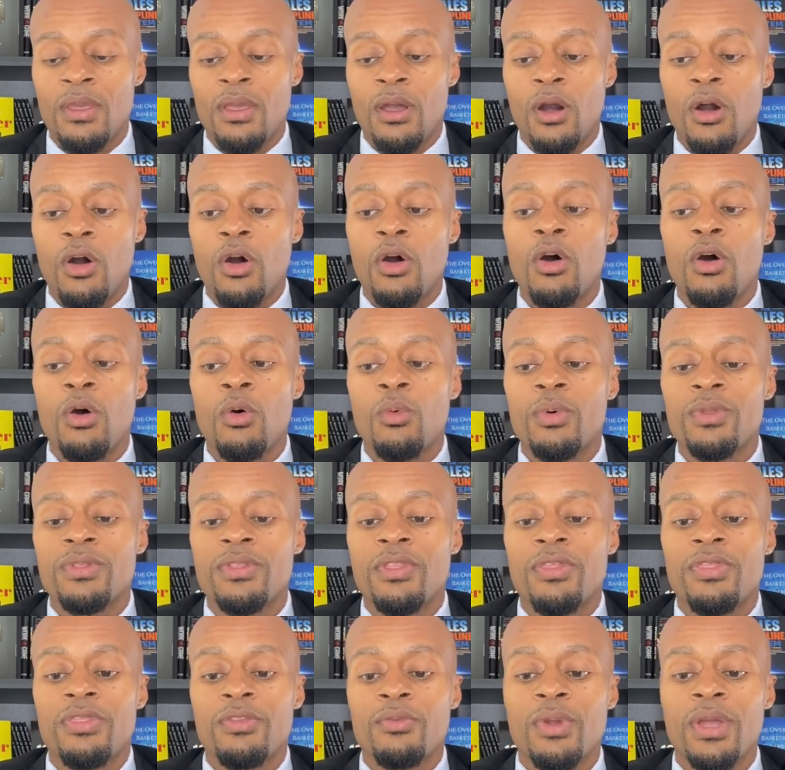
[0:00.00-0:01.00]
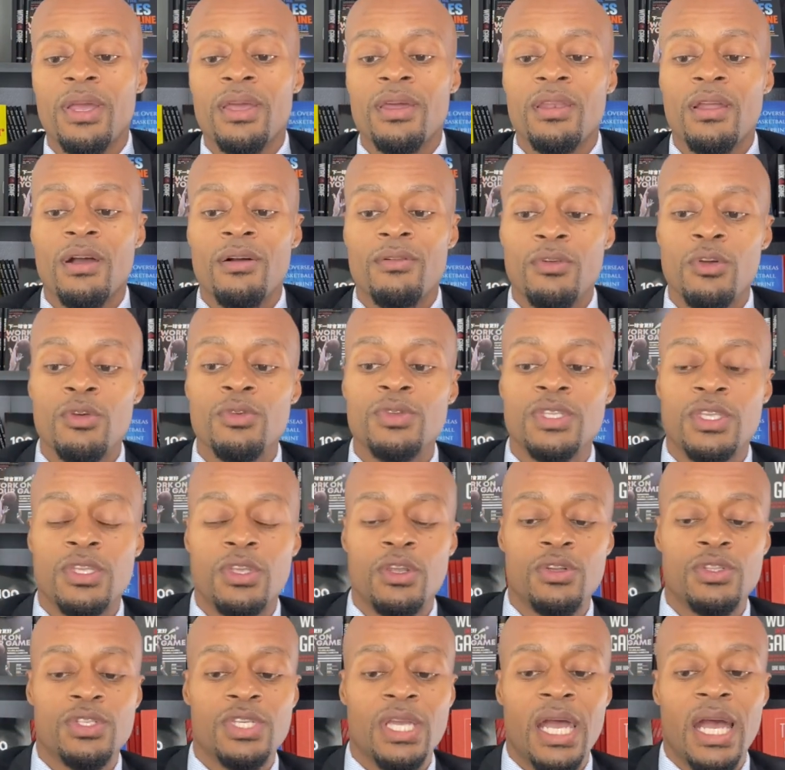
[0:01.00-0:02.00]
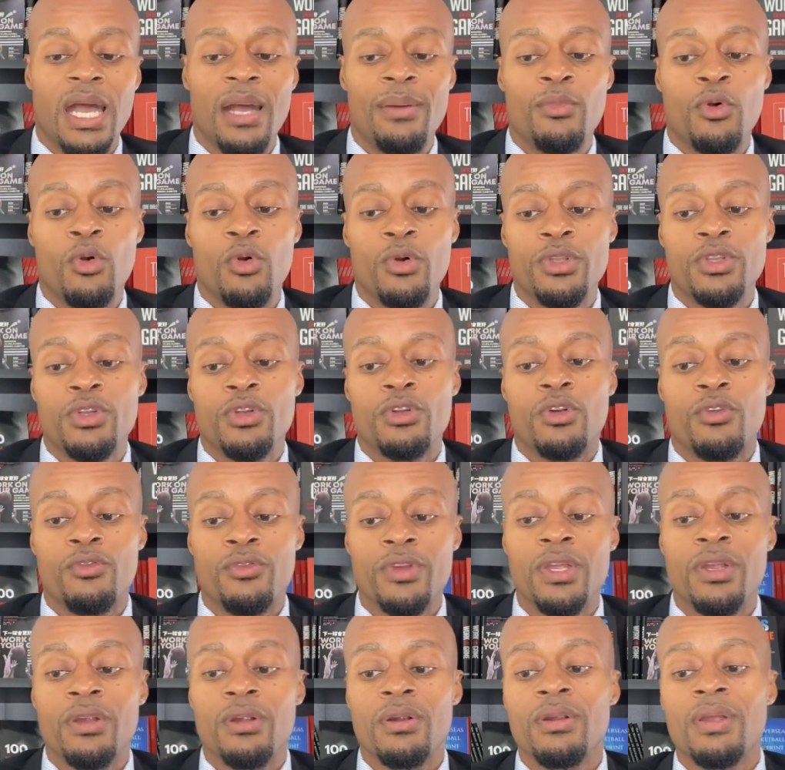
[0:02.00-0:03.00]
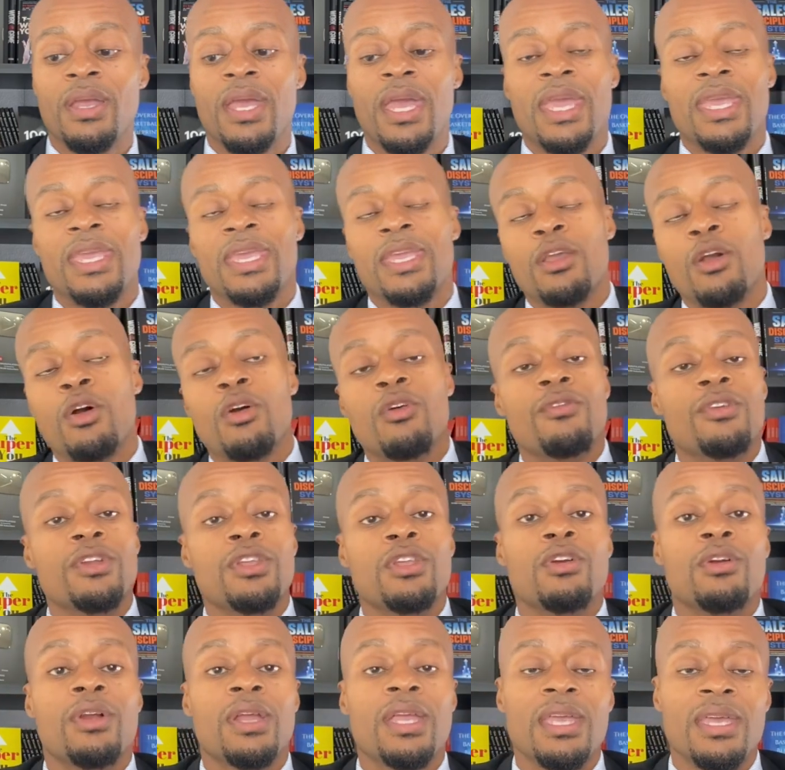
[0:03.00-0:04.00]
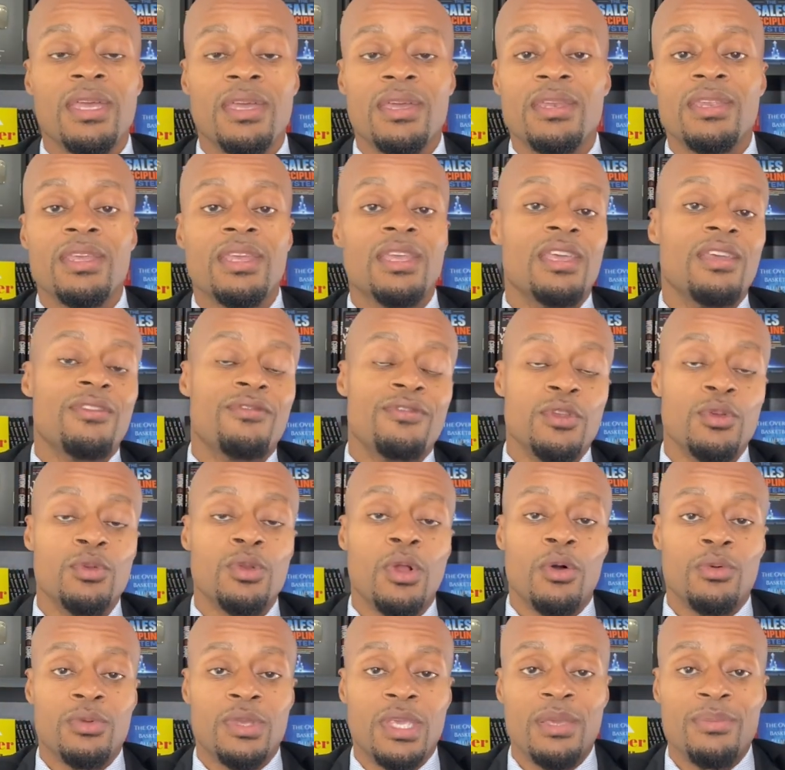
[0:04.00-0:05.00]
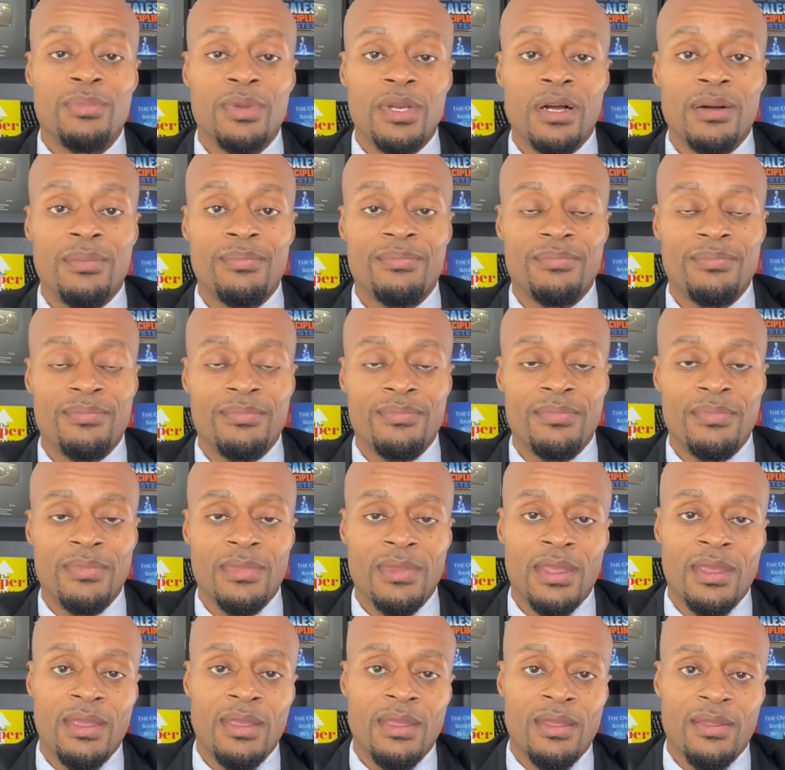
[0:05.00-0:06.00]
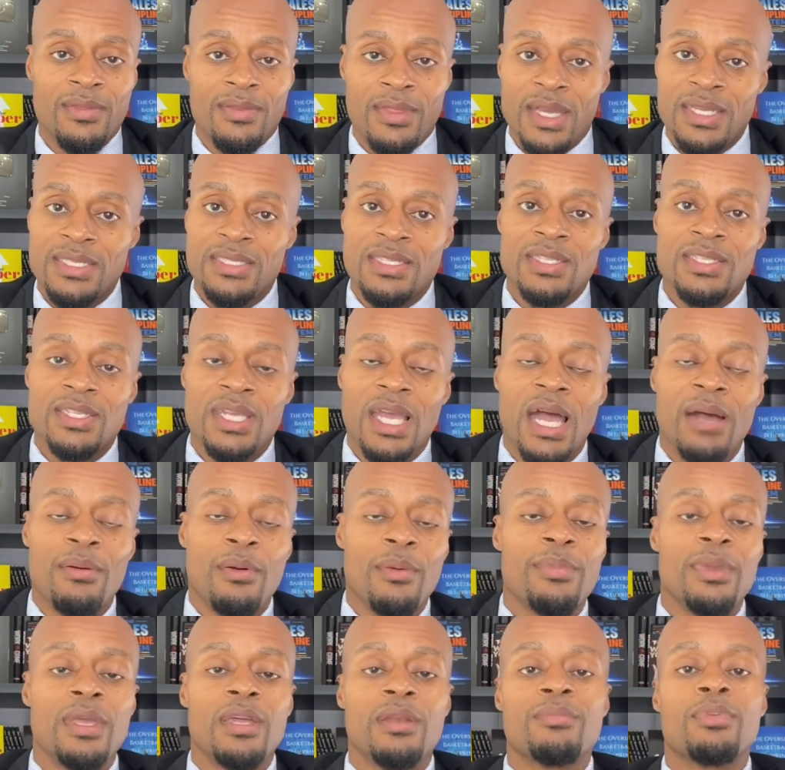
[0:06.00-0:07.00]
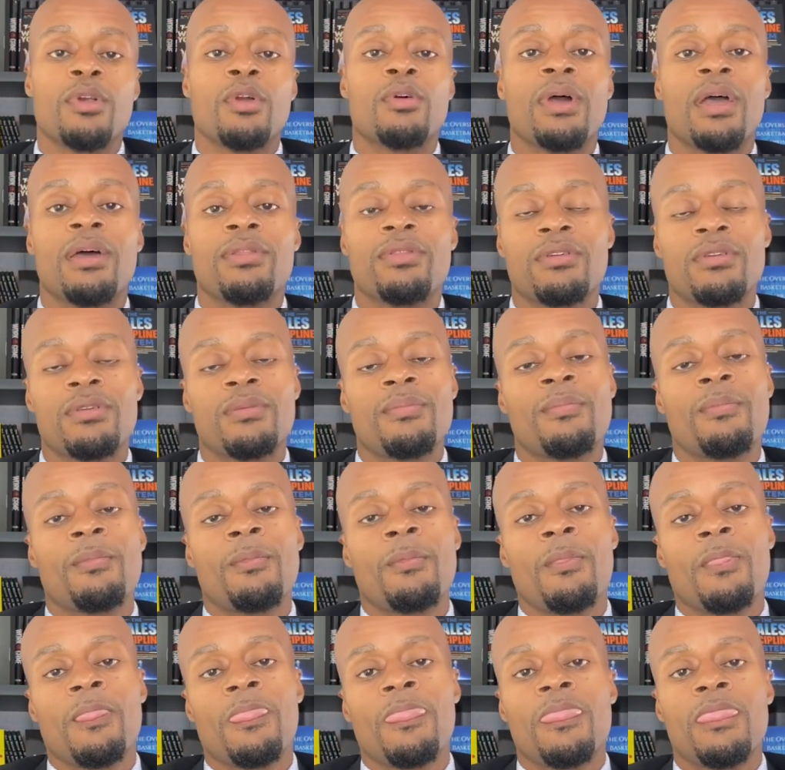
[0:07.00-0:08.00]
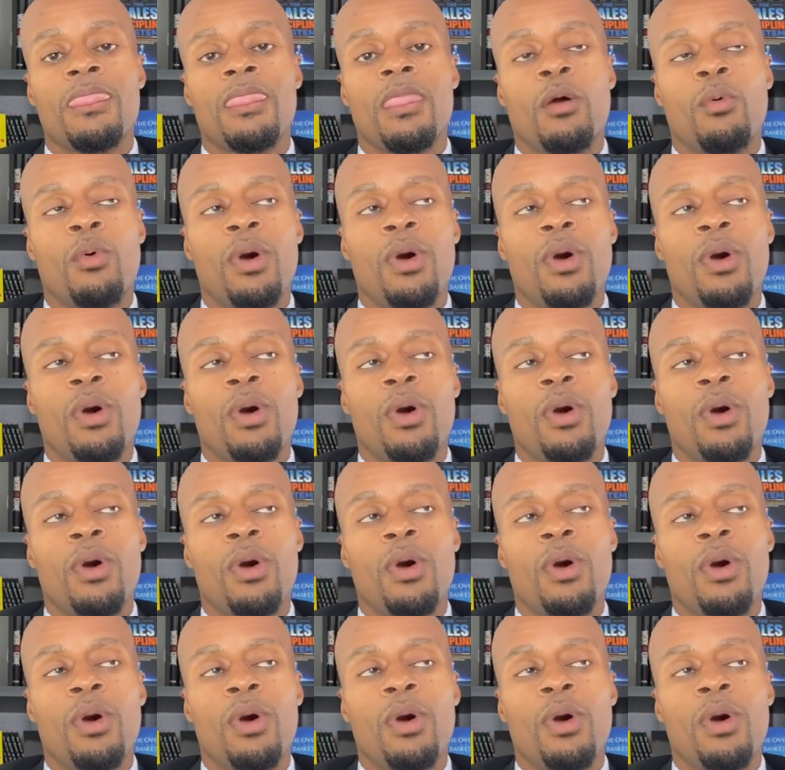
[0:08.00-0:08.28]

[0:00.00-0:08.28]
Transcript: All with the threat of losing your job or your career hanging over your head if you don't keep it up. That's the job of being a pro athlete. Now,